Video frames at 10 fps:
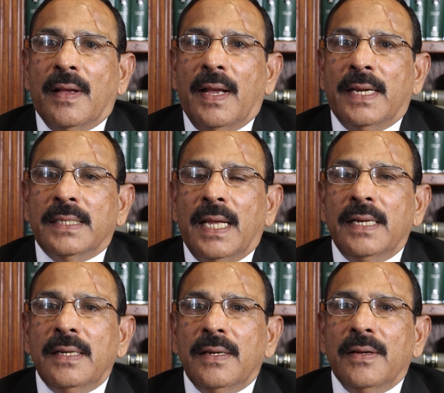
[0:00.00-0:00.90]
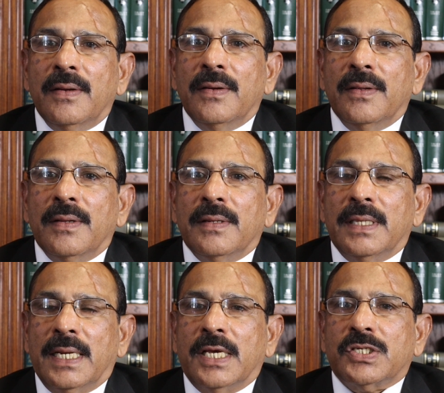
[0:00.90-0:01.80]
and then
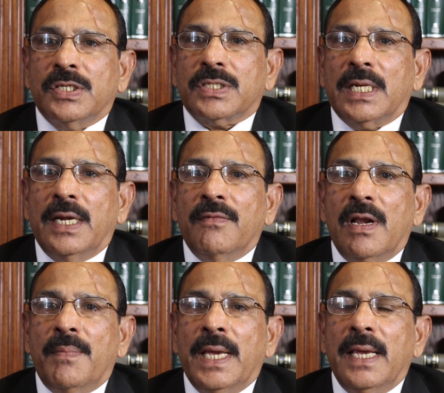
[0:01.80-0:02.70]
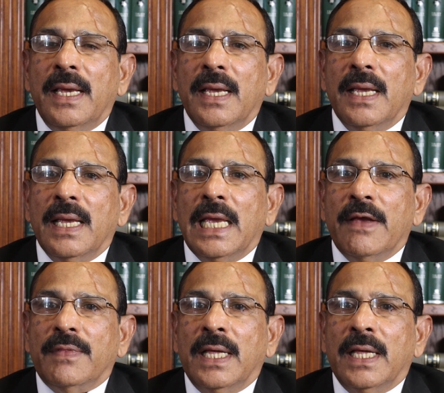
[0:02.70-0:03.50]
the next screen will be if